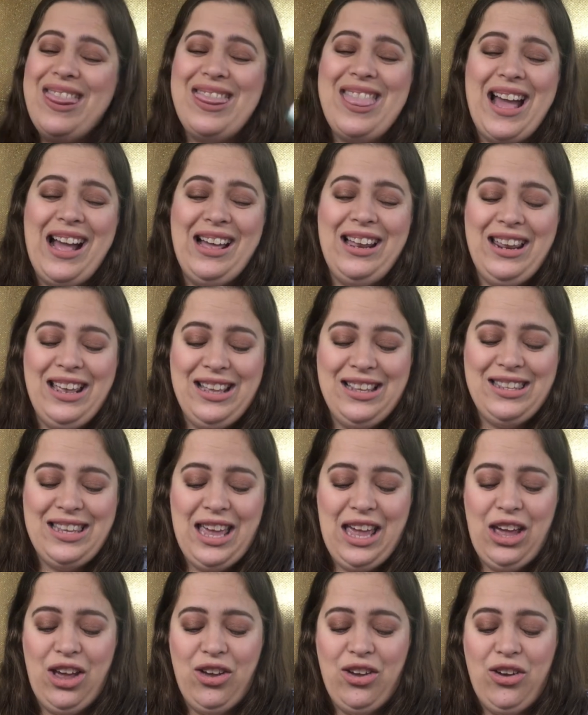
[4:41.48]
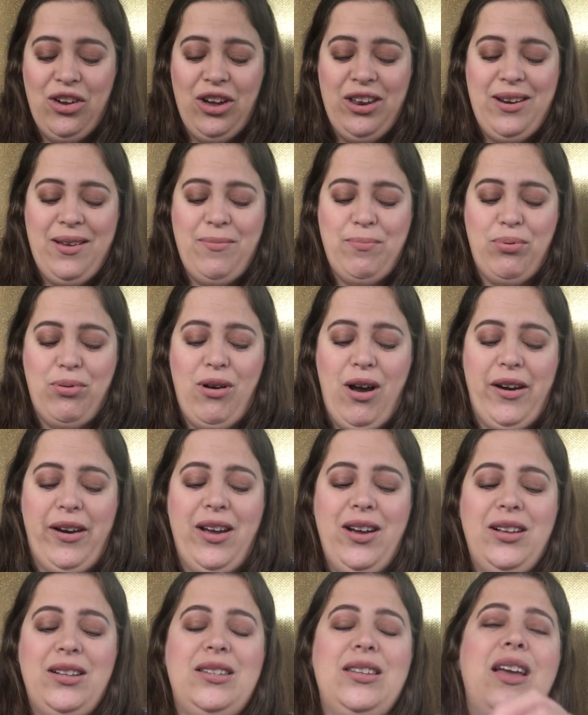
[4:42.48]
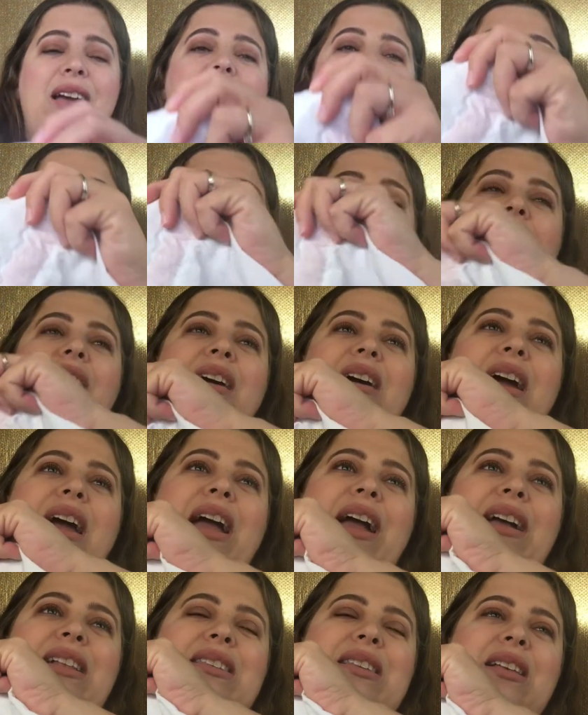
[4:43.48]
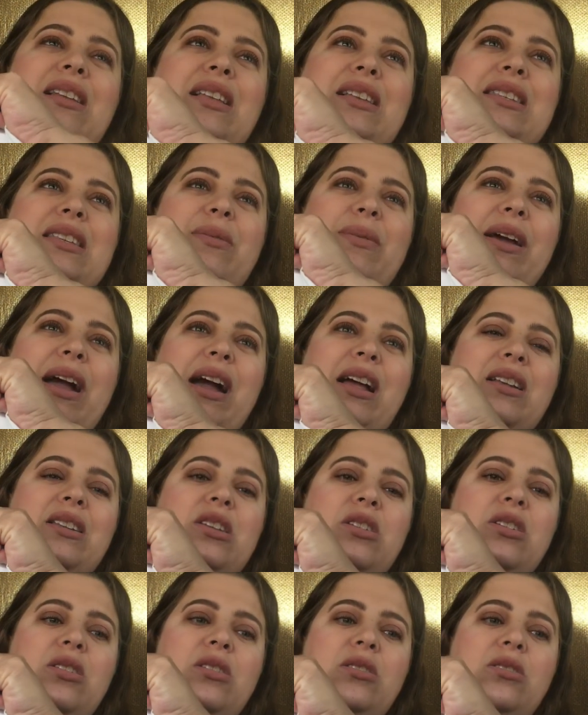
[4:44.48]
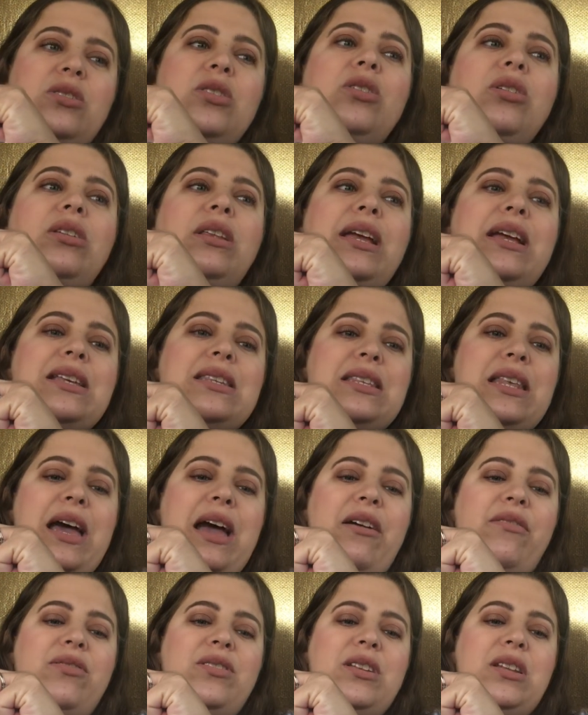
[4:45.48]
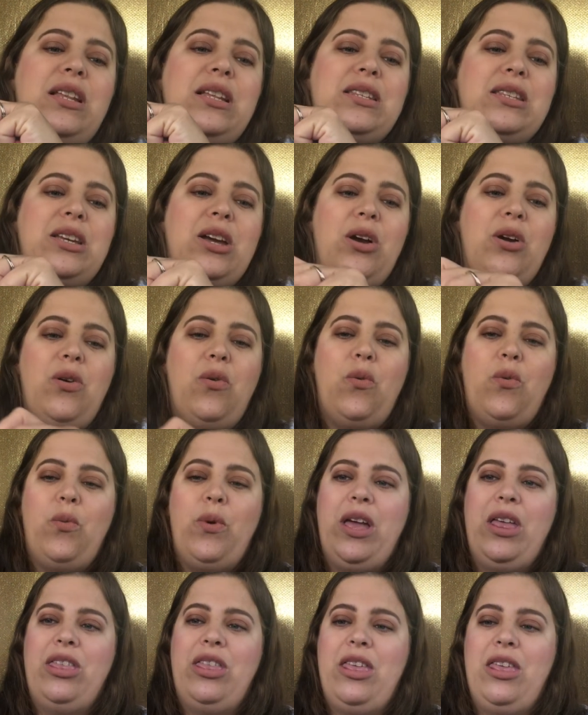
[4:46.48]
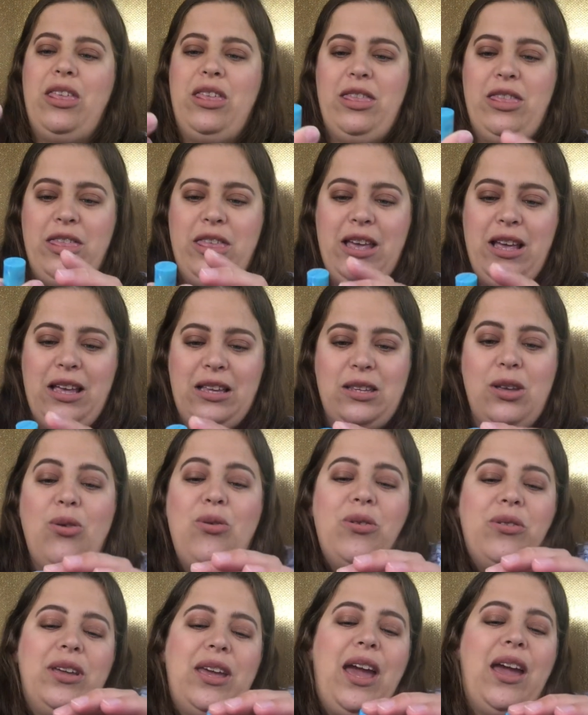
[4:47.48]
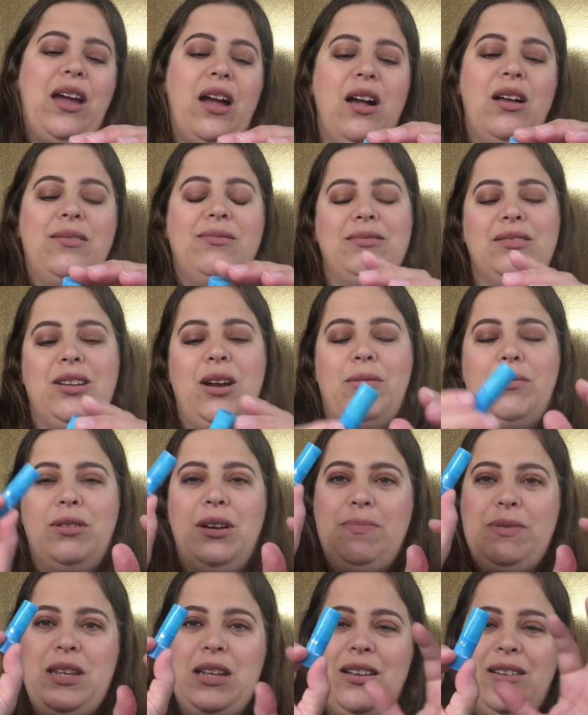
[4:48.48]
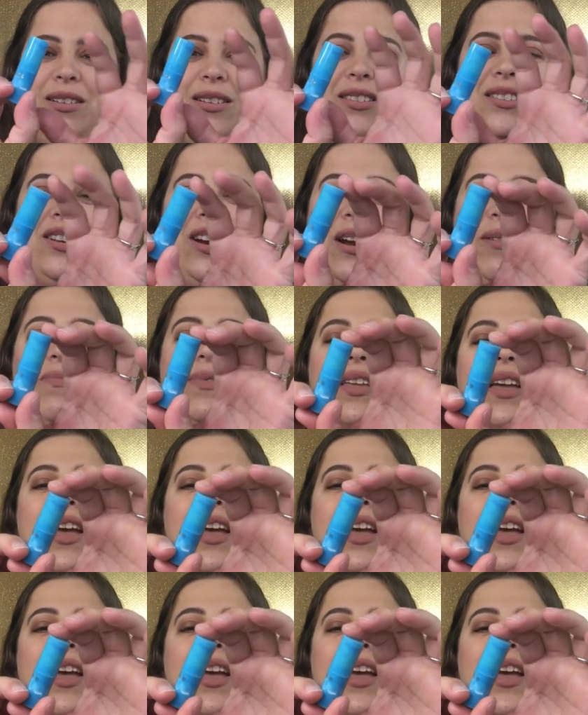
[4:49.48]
that is a good product. All right, let's see. We got two things left. Let's go with this. Oh, yay. Oh, uh, top lipstick. Sorry.